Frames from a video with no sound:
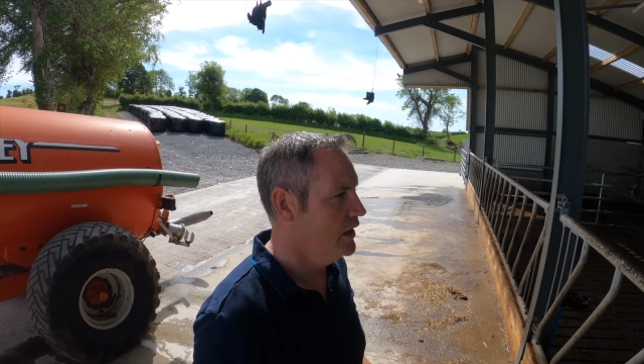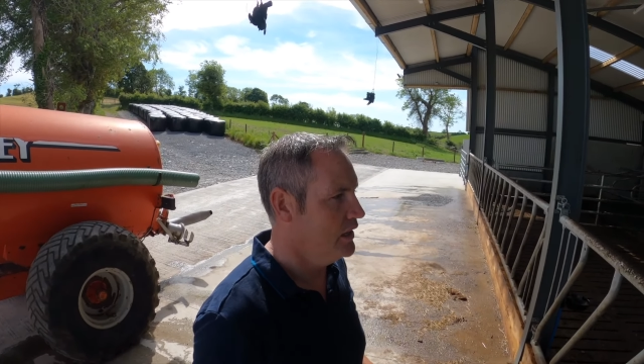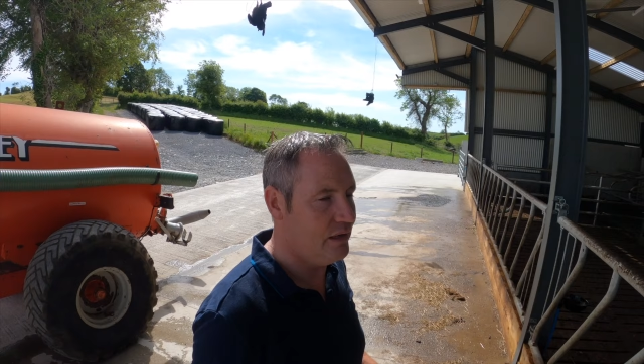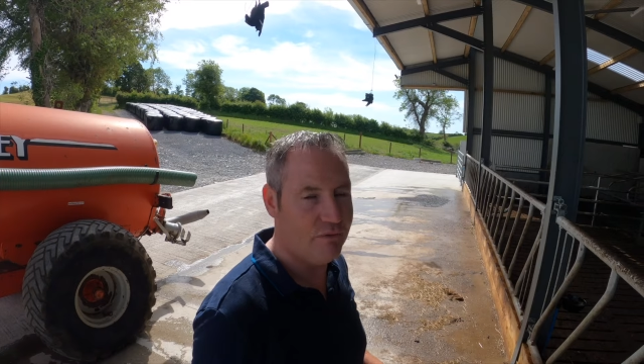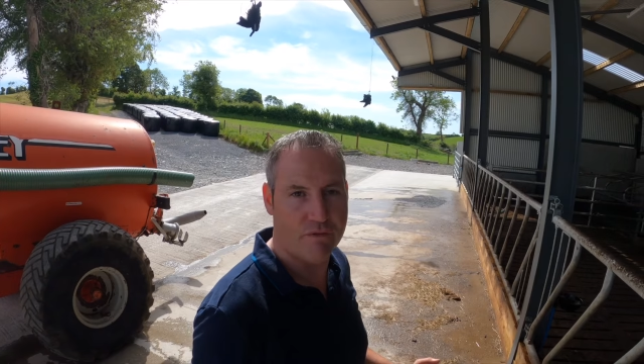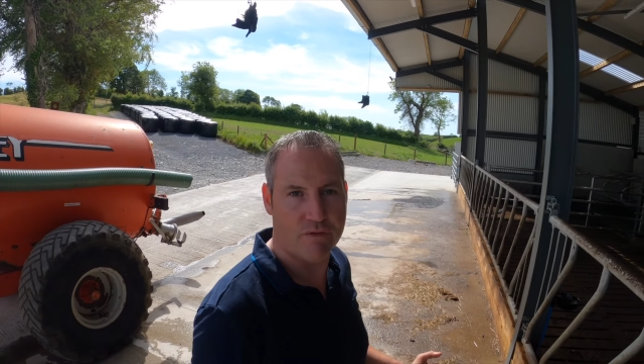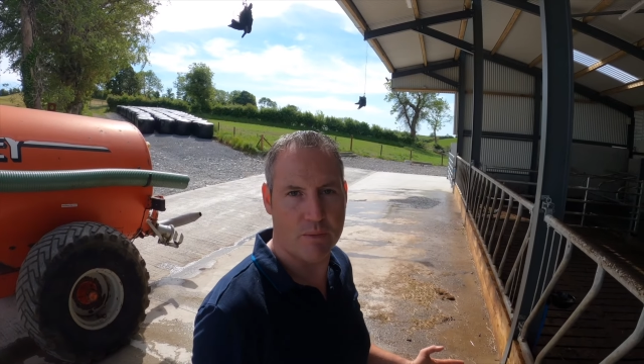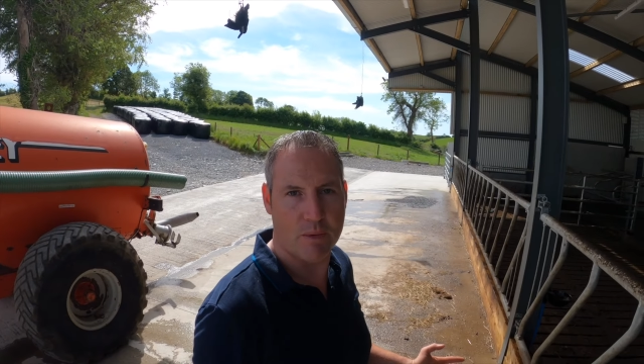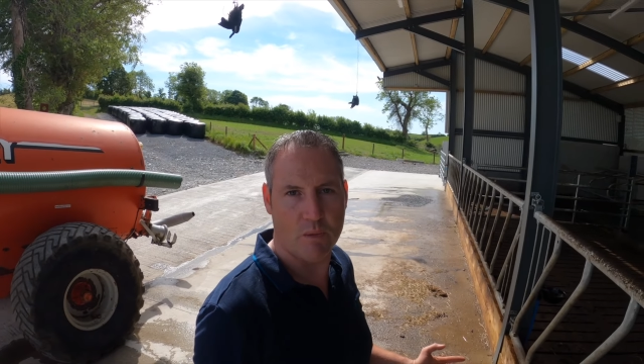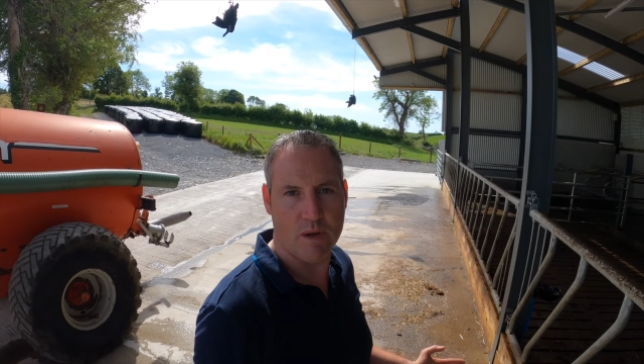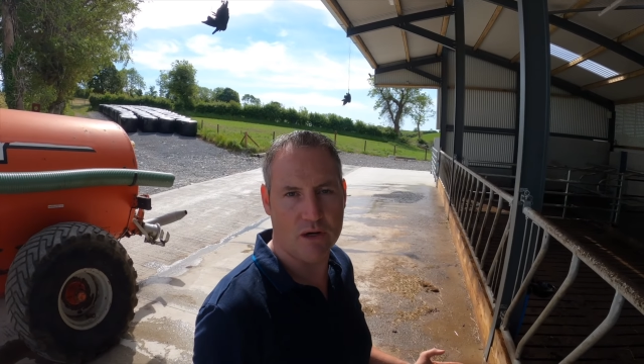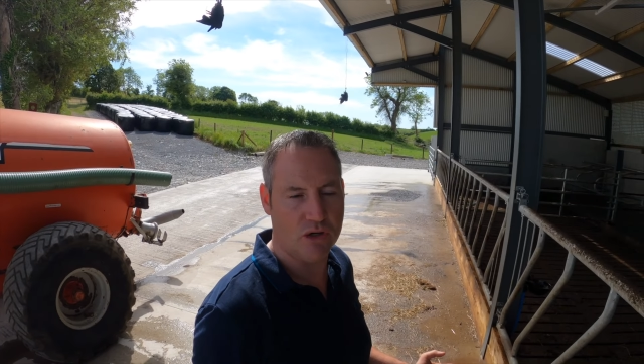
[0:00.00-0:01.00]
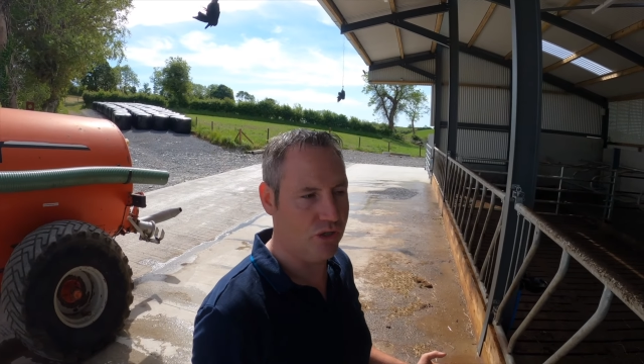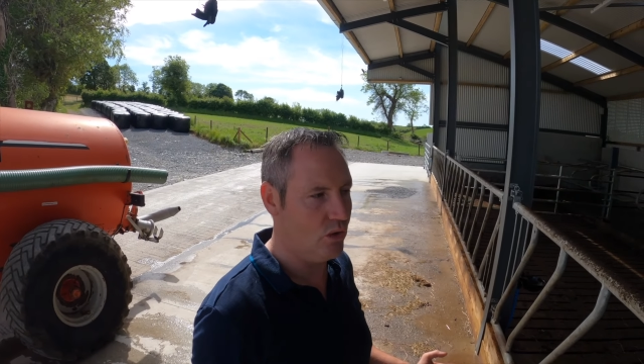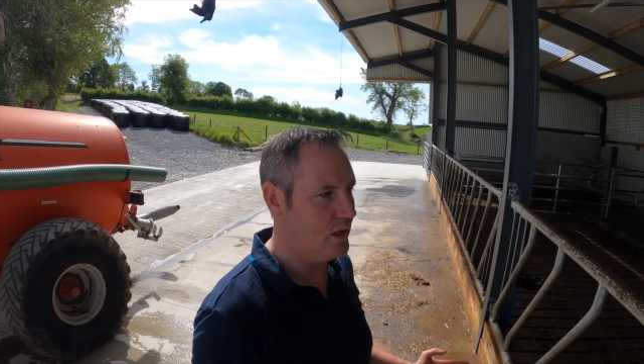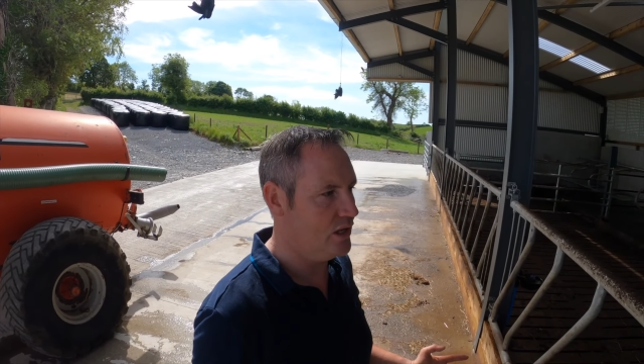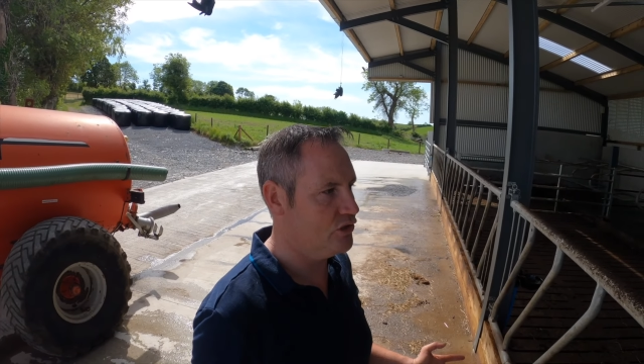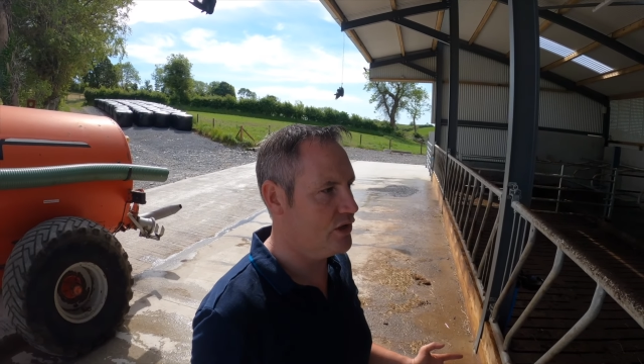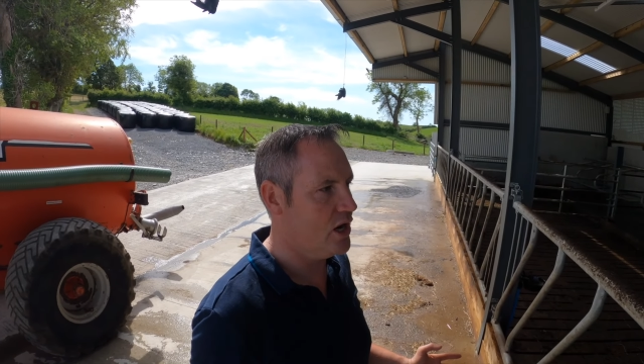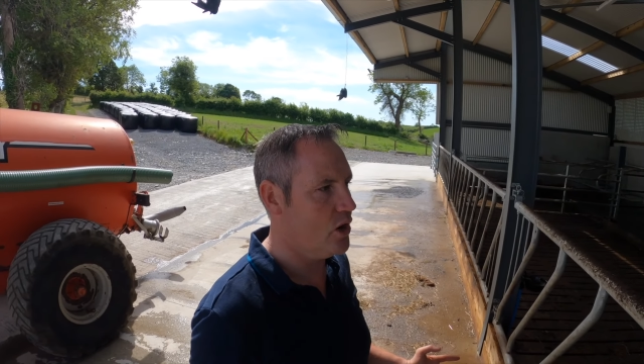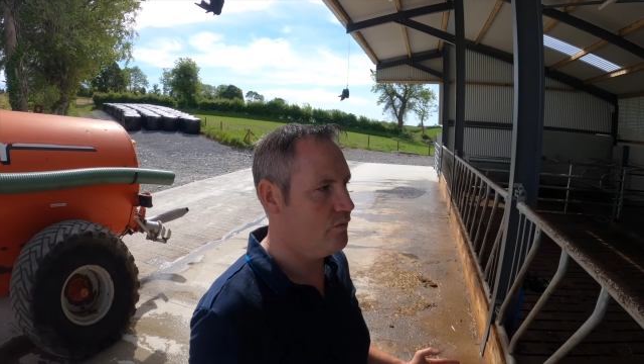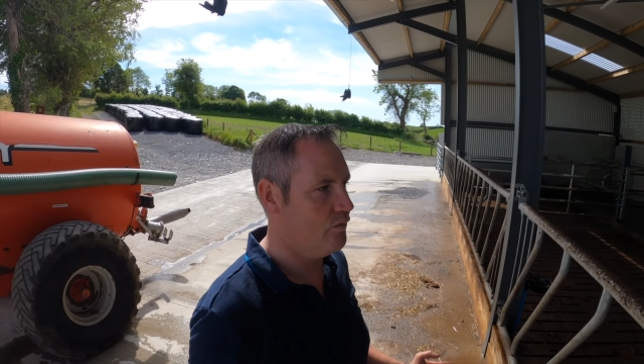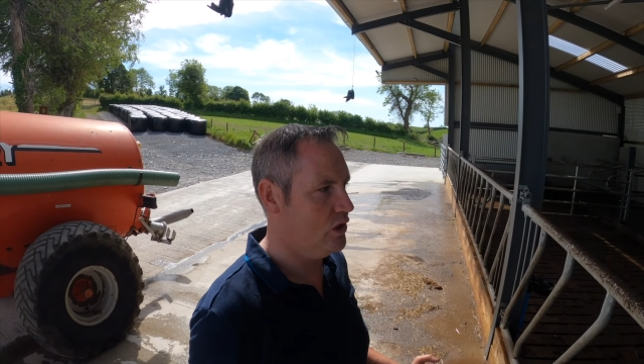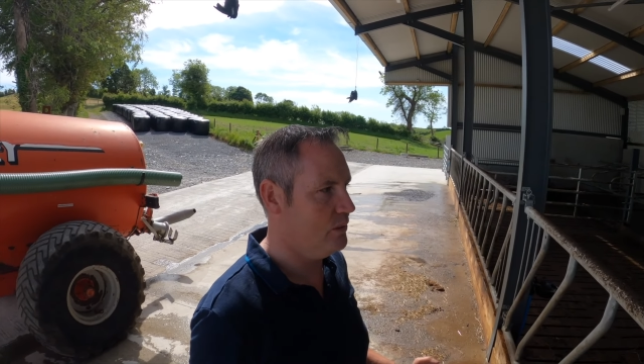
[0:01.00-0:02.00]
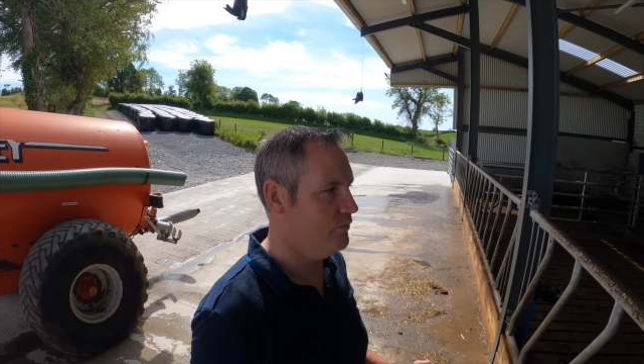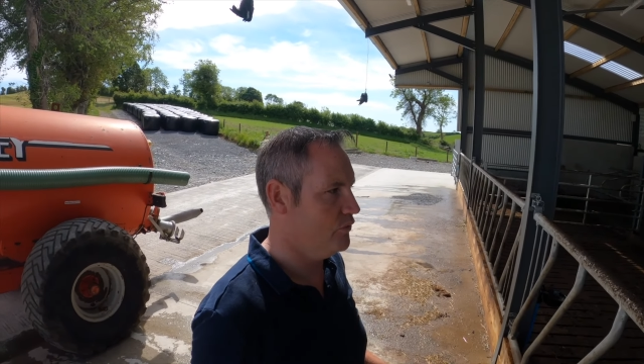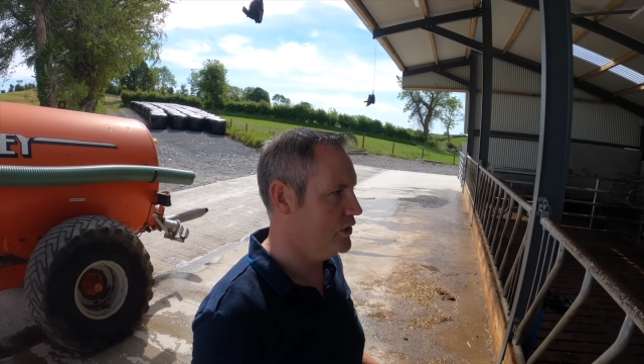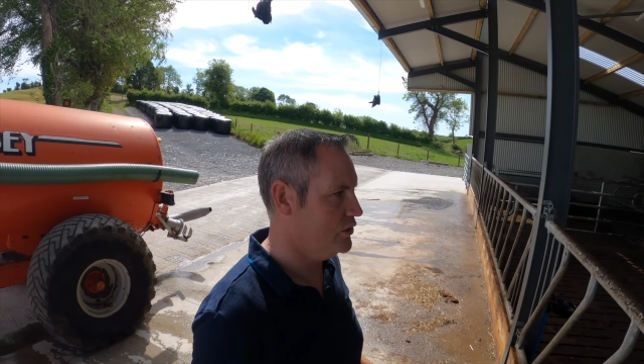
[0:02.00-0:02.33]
leave it for about a week or so, let it dry out fully before